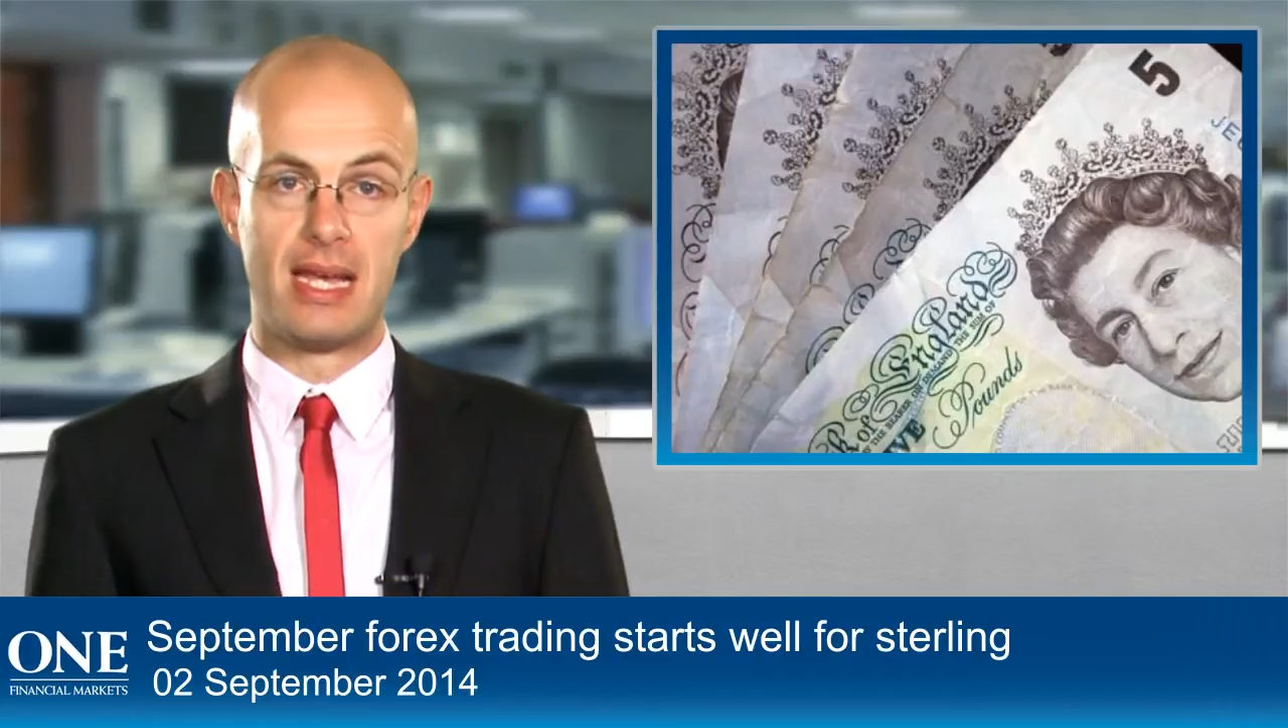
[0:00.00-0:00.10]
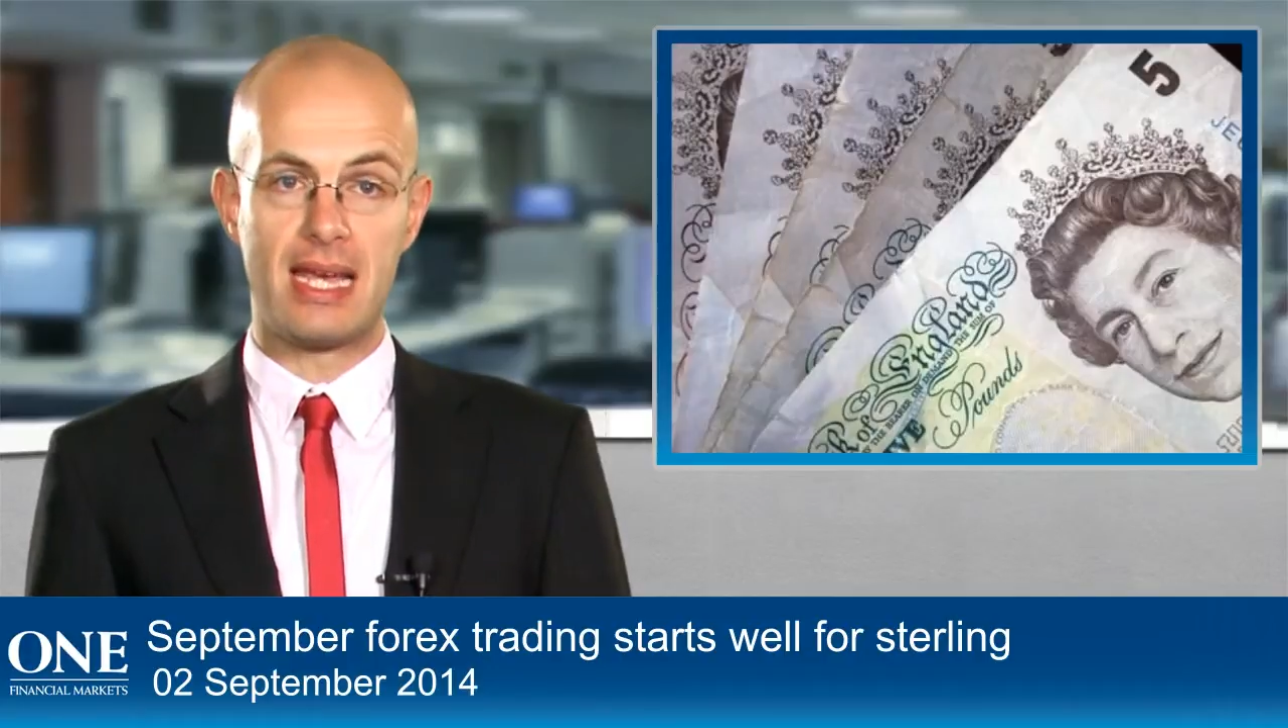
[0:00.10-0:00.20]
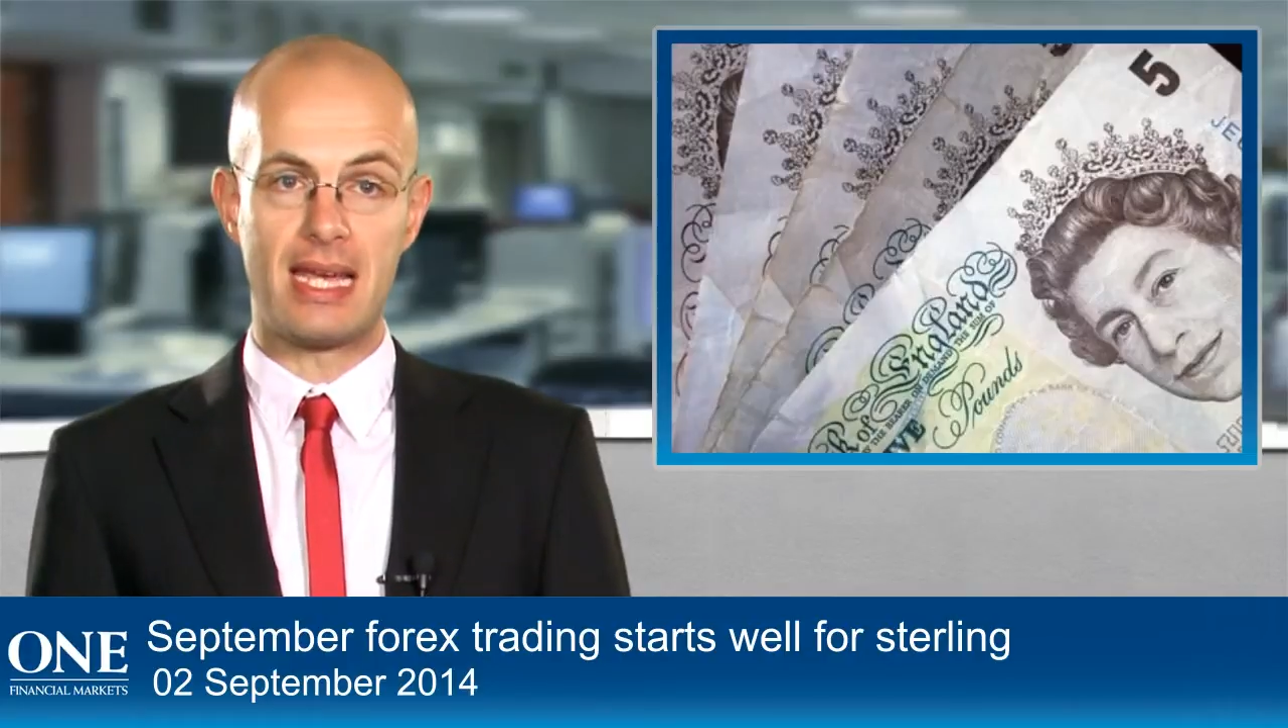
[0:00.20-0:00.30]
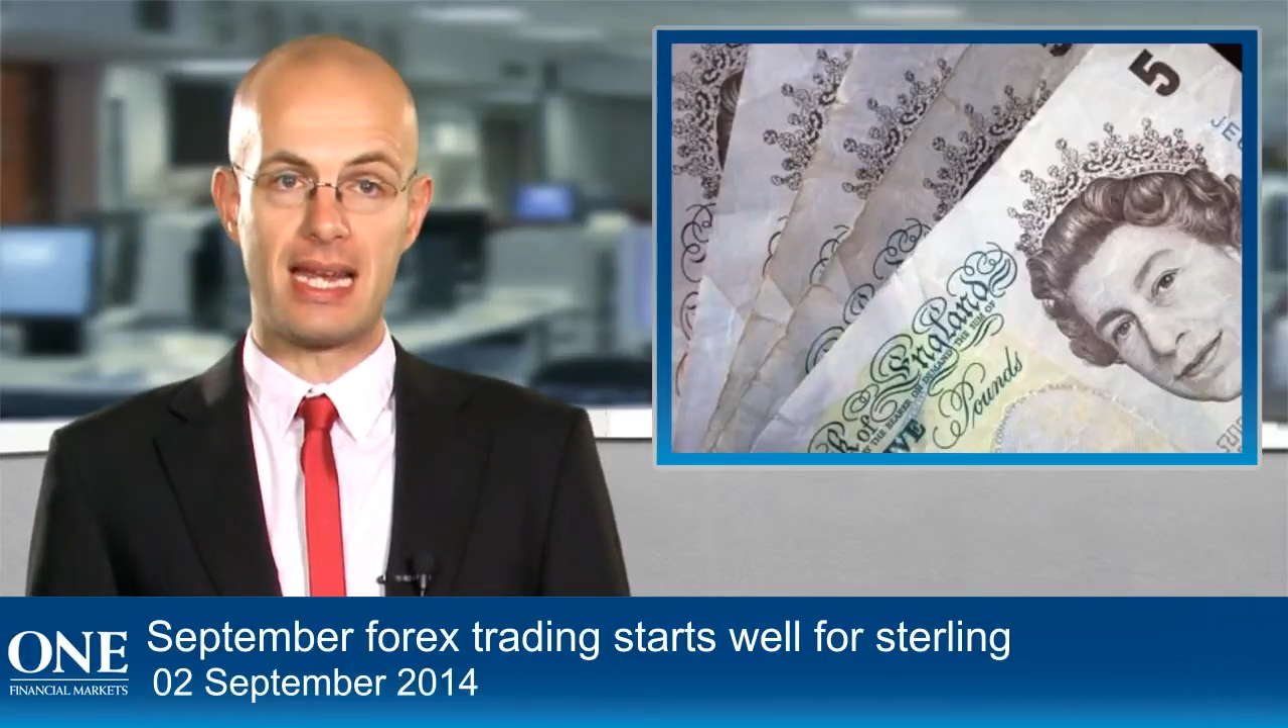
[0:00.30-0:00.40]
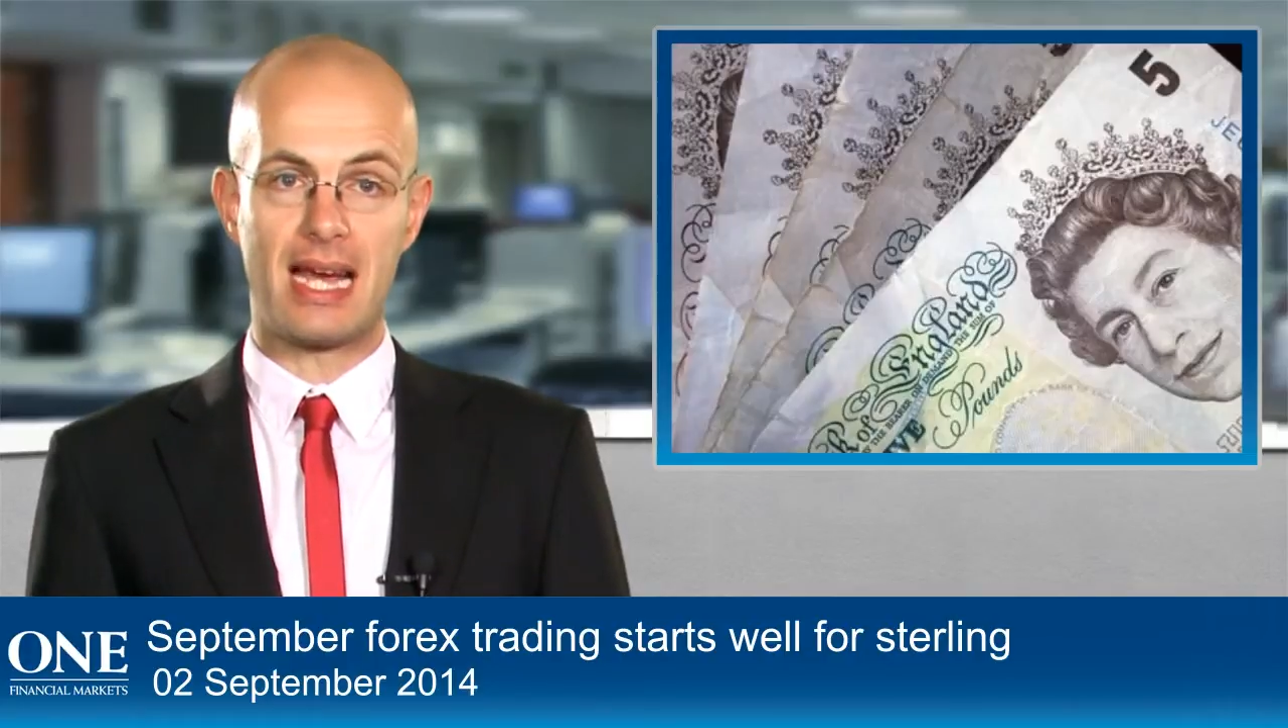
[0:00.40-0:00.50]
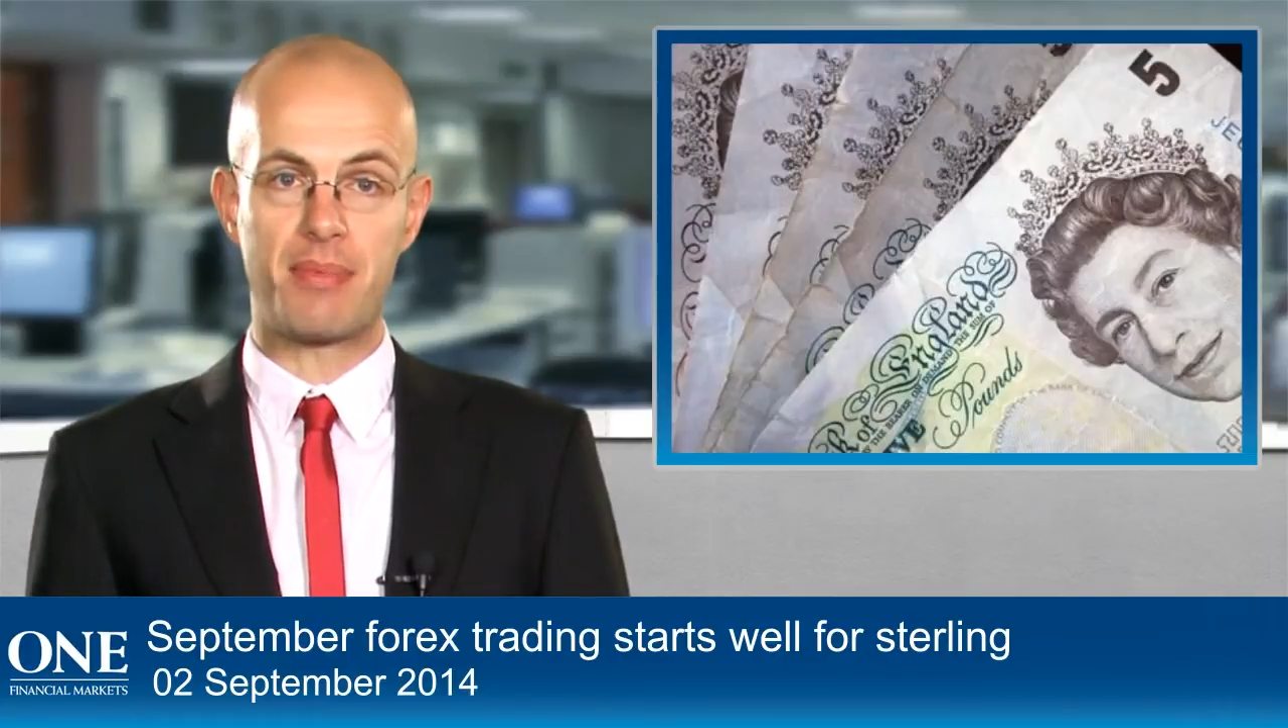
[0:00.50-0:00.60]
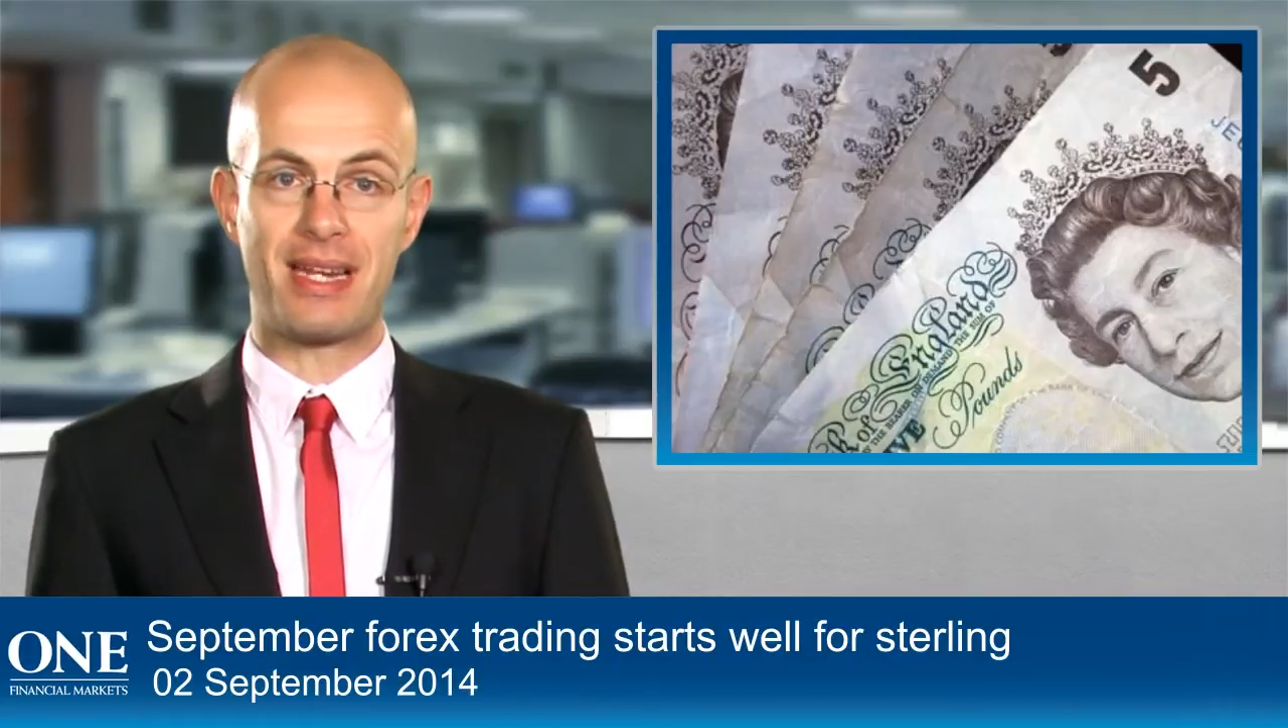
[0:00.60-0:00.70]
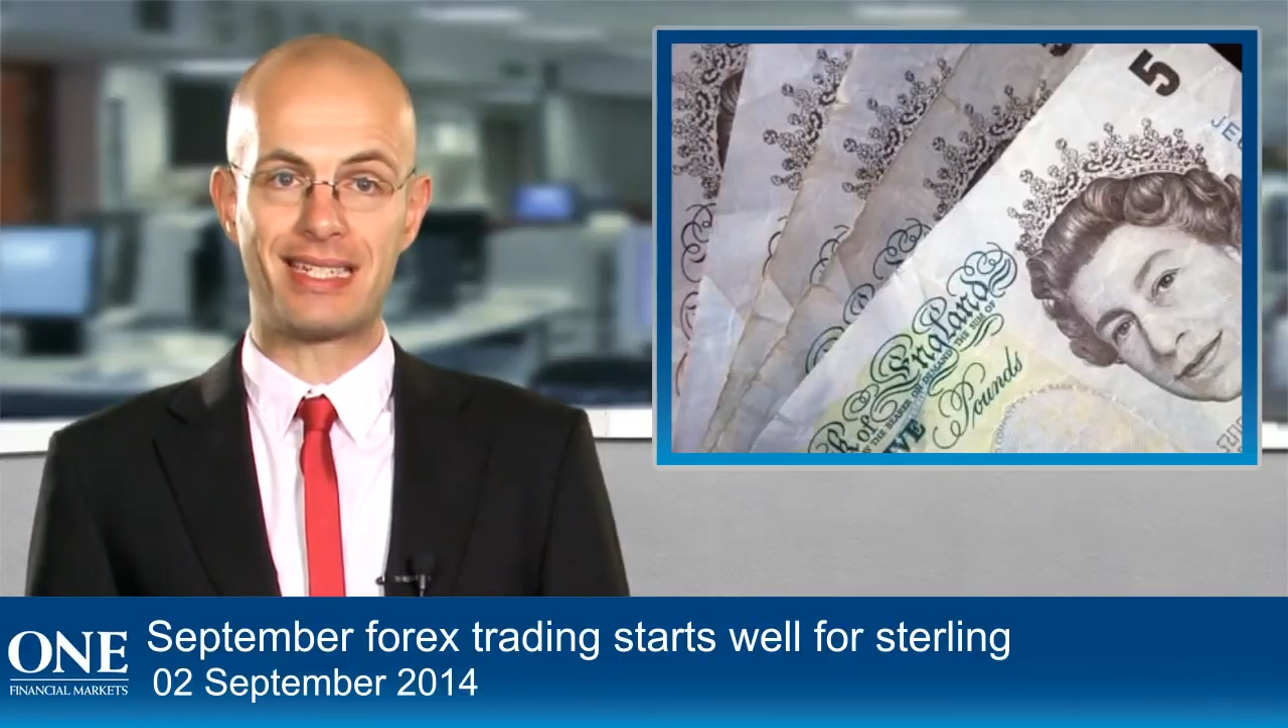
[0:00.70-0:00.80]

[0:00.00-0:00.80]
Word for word: It had been